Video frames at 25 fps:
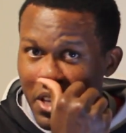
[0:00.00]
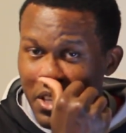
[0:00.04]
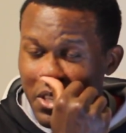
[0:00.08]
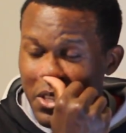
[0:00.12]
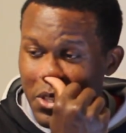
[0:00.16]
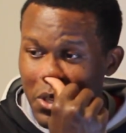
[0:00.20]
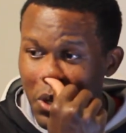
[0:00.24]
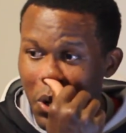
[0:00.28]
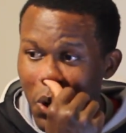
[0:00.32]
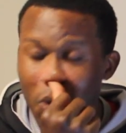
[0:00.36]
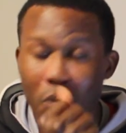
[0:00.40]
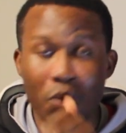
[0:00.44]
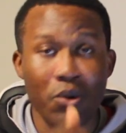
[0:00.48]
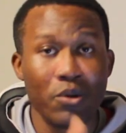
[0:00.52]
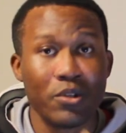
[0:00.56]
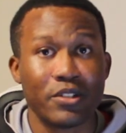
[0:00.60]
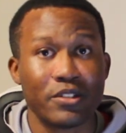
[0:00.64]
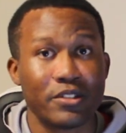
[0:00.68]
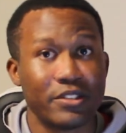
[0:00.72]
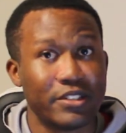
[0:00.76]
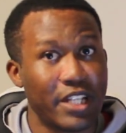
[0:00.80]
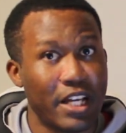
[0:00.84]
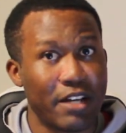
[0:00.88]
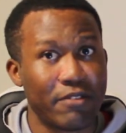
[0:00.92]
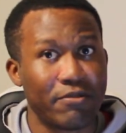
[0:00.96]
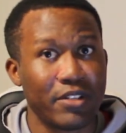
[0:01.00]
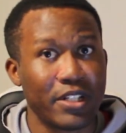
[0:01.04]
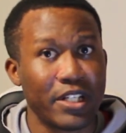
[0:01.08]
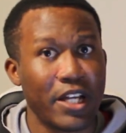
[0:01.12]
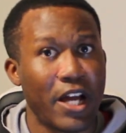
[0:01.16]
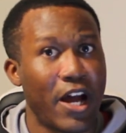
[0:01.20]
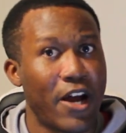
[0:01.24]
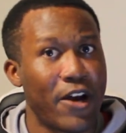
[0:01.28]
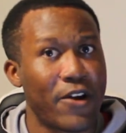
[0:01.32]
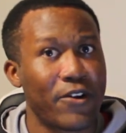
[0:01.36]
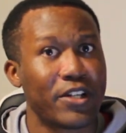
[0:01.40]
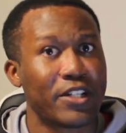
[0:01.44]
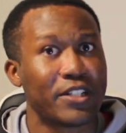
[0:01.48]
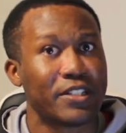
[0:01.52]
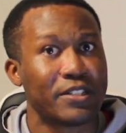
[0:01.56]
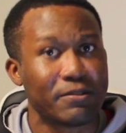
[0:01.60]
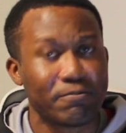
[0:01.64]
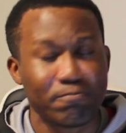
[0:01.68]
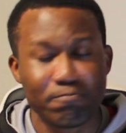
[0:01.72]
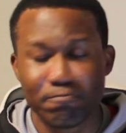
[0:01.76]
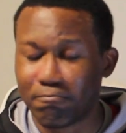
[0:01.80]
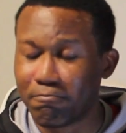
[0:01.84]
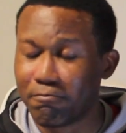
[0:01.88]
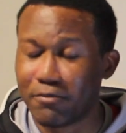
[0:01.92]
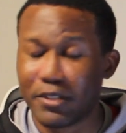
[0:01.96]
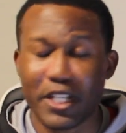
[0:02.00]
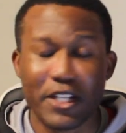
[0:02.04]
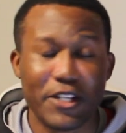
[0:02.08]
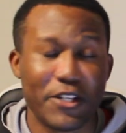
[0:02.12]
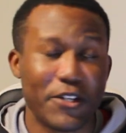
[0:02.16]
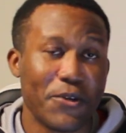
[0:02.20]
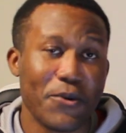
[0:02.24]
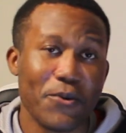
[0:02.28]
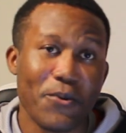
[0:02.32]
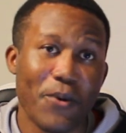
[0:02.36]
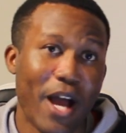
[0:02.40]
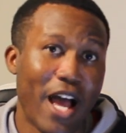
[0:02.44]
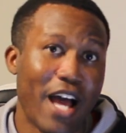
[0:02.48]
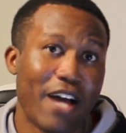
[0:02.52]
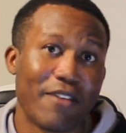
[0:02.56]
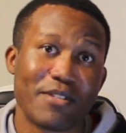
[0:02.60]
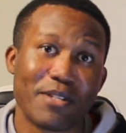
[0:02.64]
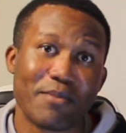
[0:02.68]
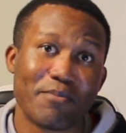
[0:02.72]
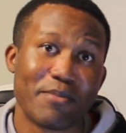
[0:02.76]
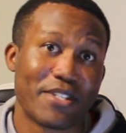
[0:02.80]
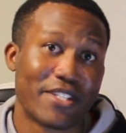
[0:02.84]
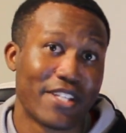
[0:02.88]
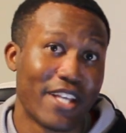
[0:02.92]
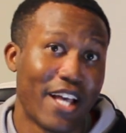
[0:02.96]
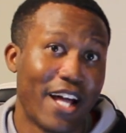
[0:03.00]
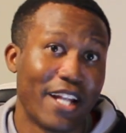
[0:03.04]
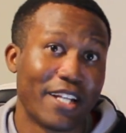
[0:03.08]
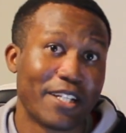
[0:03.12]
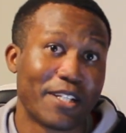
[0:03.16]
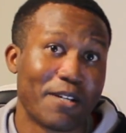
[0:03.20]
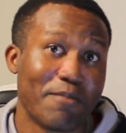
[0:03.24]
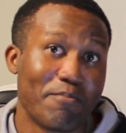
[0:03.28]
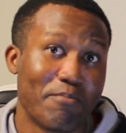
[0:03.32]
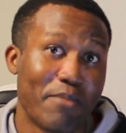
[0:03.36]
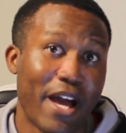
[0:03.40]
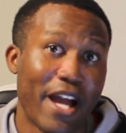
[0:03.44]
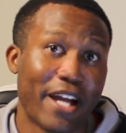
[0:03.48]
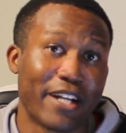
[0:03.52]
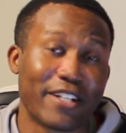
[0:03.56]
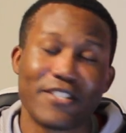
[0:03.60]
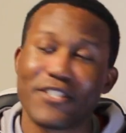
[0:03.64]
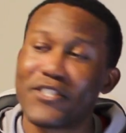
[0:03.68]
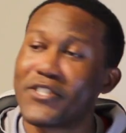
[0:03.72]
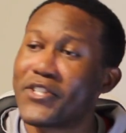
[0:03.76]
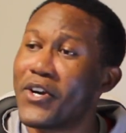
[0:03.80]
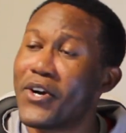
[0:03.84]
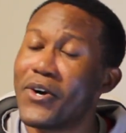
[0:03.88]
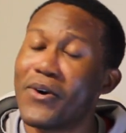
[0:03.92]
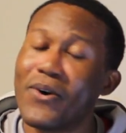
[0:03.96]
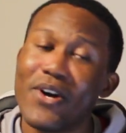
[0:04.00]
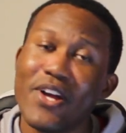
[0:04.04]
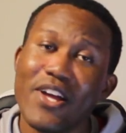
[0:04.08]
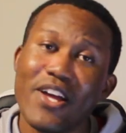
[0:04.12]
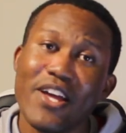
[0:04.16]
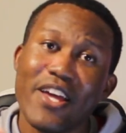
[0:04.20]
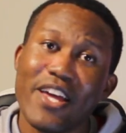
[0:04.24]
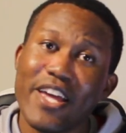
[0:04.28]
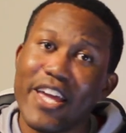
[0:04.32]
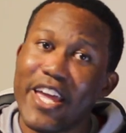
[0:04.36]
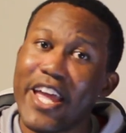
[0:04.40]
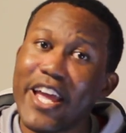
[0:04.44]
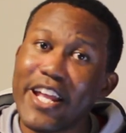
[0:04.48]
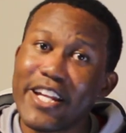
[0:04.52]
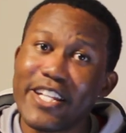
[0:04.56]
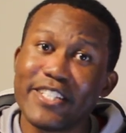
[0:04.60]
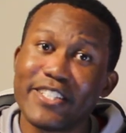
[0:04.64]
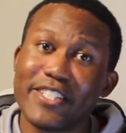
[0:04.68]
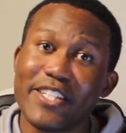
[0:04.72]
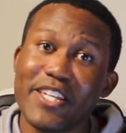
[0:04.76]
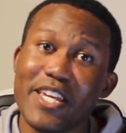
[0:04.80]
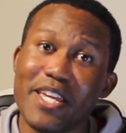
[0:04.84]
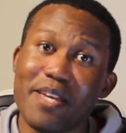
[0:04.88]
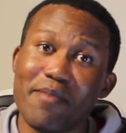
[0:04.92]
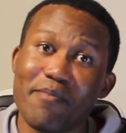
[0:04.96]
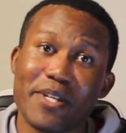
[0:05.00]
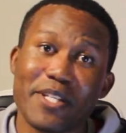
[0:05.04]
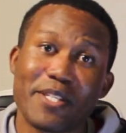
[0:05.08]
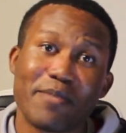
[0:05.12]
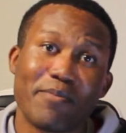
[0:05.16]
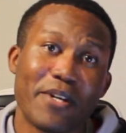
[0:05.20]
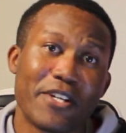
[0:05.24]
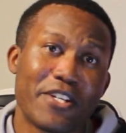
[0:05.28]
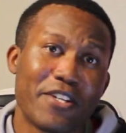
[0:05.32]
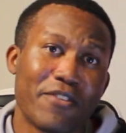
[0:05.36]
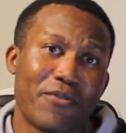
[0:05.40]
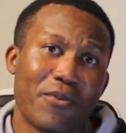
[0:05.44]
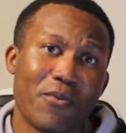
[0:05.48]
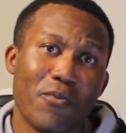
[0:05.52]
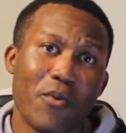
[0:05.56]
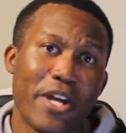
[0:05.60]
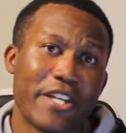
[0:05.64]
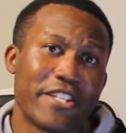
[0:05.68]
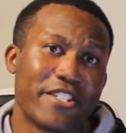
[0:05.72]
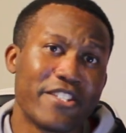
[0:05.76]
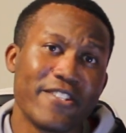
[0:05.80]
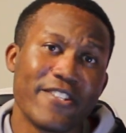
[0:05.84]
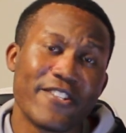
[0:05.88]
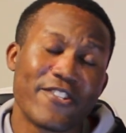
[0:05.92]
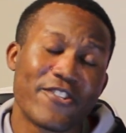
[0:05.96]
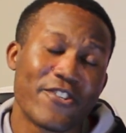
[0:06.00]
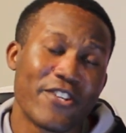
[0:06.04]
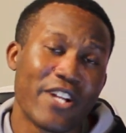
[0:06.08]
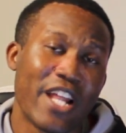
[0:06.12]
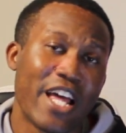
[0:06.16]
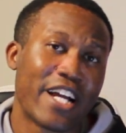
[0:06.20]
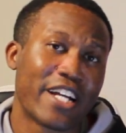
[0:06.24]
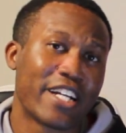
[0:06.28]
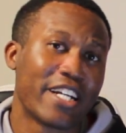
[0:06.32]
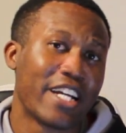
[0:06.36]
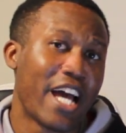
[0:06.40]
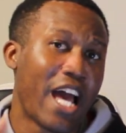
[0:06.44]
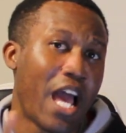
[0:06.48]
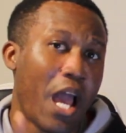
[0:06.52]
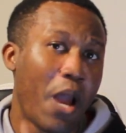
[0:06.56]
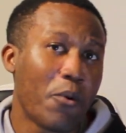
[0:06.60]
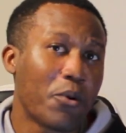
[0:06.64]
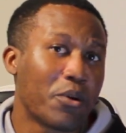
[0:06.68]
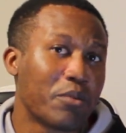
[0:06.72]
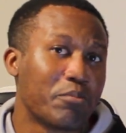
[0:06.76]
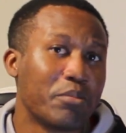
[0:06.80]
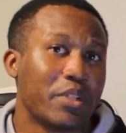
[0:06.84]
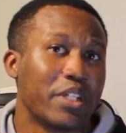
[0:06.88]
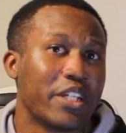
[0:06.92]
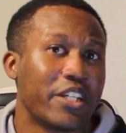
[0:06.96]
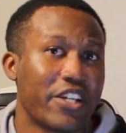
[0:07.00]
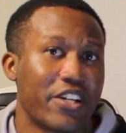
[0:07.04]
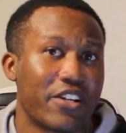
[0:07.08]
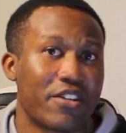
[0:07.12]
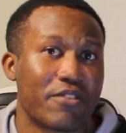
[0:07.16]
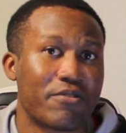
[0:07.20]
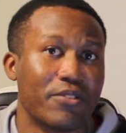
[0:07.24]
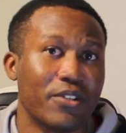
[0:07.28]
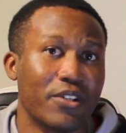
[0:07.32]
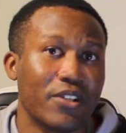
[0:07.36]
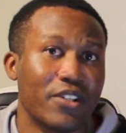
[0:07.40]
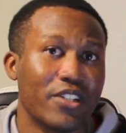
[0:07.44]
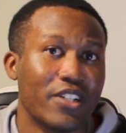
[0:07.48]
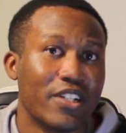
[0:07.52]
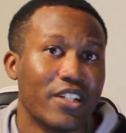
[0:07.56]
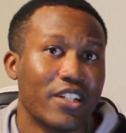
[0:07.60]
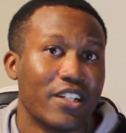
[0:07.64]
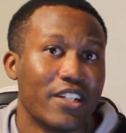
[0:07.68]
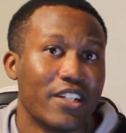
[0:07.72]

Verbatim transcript: So definitely Ireland they do have some solid compactness. So any team, especially for West Indies, Sri Lanka, I would be careful.